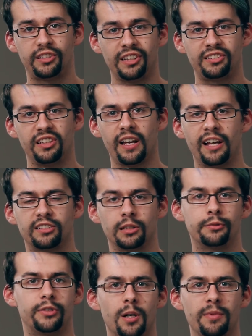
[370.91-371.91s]
AC has
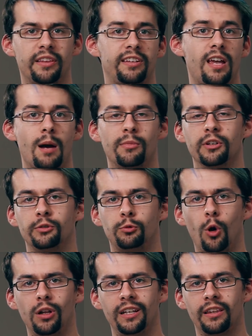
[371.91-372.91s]
confirmed that the camera is
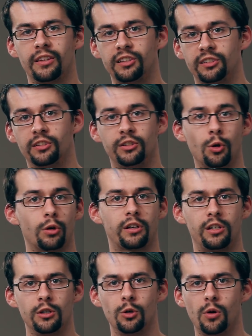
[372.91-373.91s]
rolling, this is your
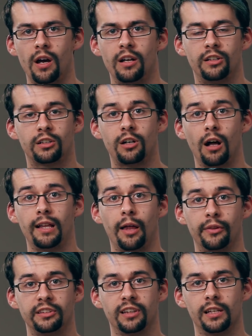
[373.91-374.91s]
cue to call out
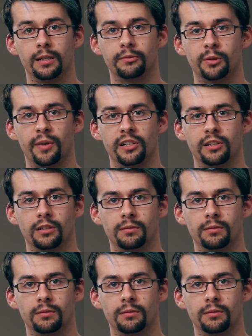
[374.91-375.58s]
the slate information.